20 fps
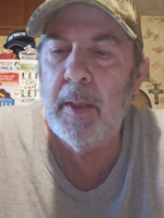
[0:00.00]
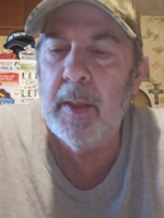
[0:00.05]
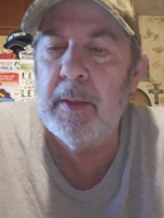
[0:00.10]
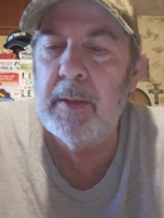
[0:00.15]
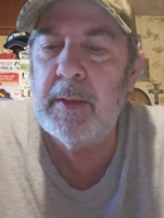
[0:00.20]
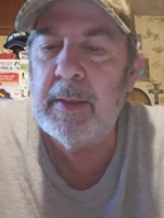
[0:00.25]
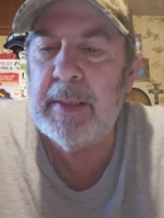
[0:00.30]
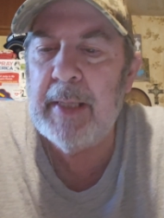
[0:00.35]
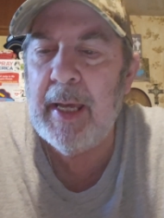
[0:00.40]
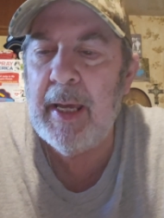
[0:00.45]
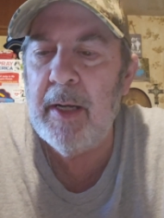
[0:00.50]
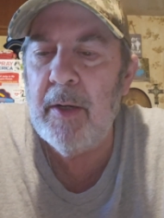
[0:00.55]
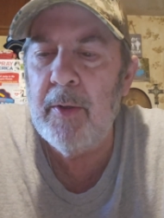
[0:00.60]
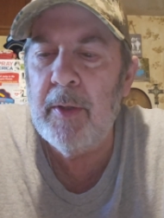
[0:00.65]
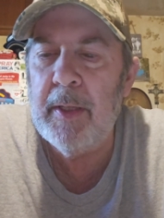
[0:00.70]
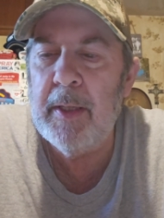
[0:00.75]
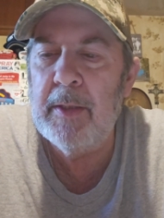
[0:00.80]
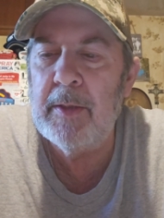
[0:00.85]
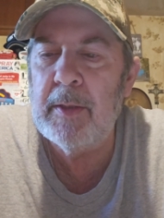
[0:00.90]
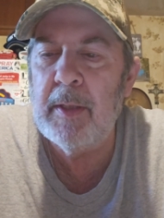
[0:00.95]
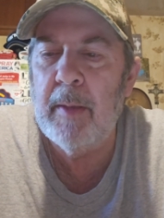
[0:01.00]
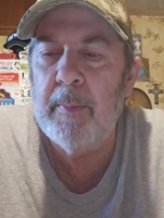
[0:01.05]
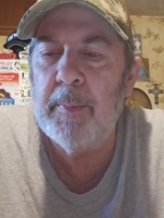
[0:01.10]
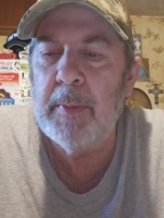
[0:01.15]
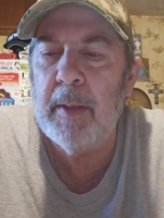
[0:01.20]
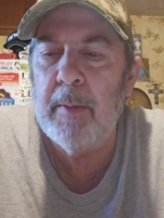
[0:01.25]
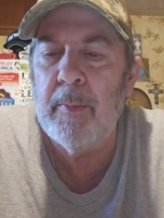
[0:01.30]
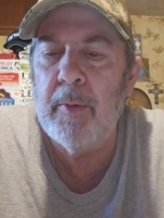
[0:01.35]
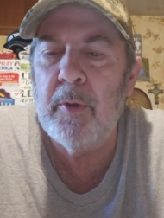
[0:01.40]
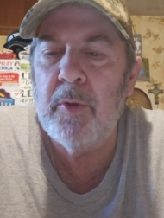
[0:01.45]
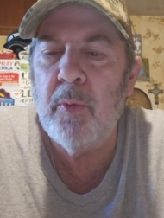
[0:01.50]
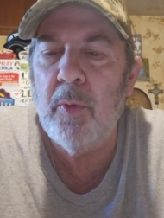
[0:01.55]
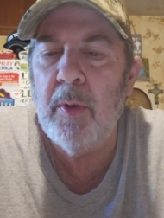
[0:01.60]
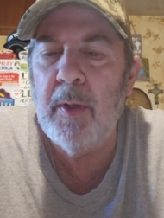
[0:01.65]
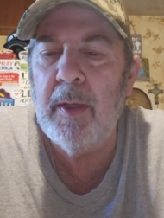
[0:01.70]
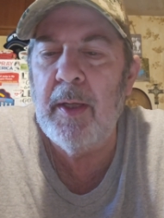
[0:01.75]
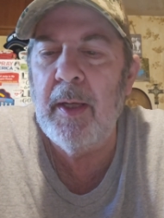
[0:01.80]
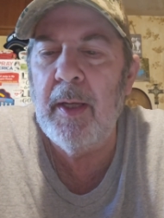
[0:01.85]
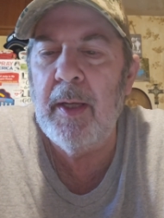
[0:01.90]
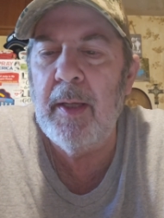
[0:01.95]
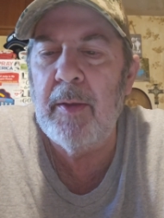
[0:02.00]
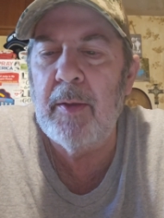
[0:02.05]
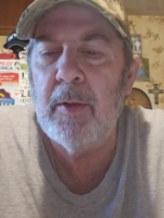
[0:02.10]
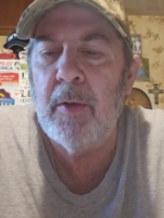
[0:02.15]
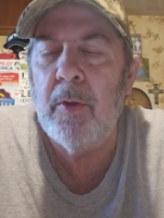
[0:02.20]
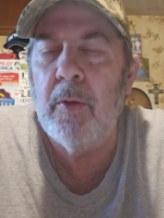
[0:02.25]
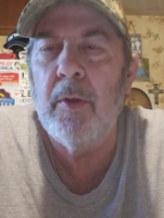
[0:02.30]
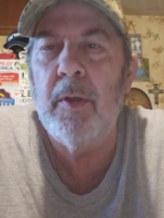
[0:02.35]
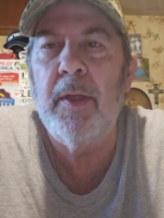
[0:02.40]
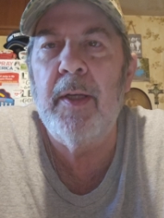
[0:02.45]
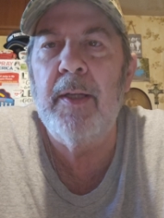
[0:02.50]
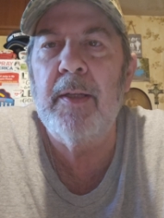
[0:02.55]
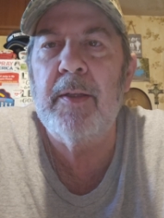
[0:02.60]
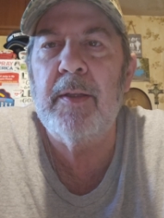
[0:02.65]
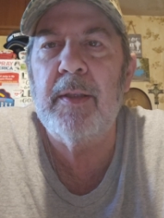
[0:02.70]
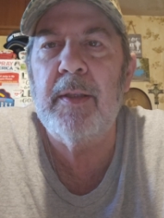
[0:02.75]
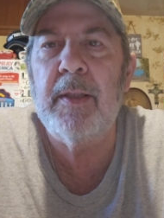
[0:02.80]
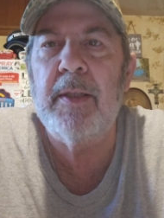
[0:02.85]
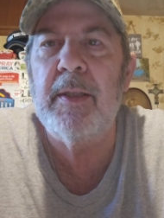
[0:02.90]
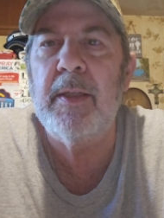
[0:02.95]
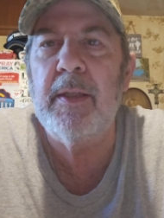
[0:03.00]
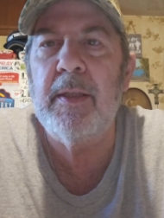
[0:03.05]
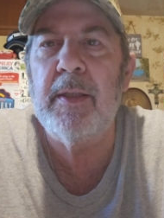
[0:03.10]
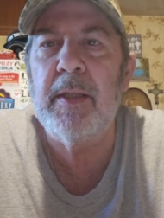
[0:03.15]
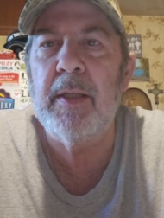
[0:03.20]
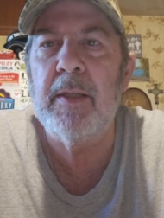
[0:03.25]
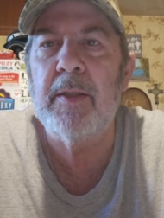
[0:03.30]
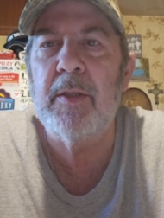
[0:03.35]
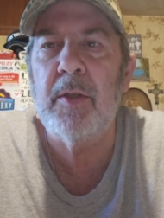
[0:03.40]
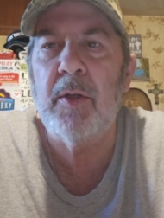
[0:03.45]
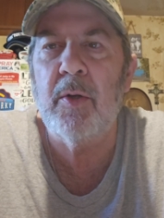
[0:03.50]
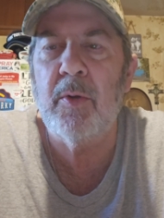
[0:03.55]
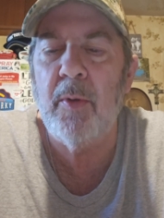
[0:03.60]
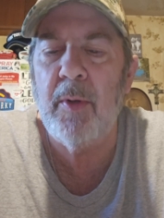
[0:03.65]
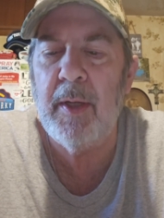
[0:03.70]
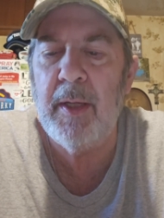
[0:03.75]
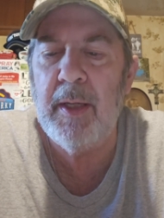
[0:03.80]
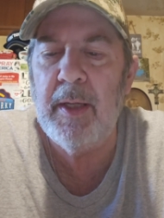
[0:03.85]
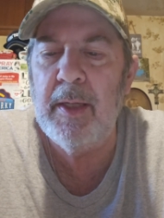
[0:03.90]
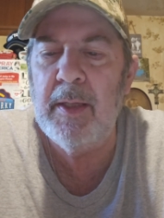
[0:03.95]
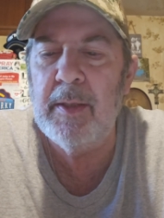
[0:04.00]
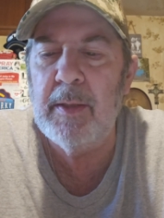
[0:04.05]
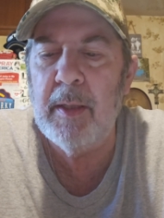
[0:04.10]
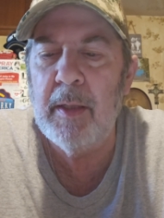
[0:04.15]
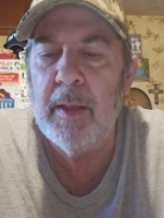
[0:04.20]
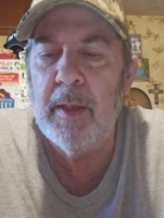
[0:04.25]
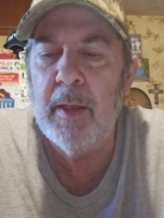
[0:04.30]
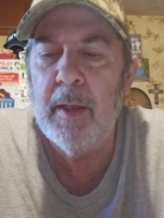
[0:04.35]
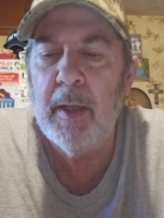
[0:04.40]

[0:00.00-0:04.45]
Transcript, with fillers: It's Saturday, September 28th. Currently it's 66 degrees.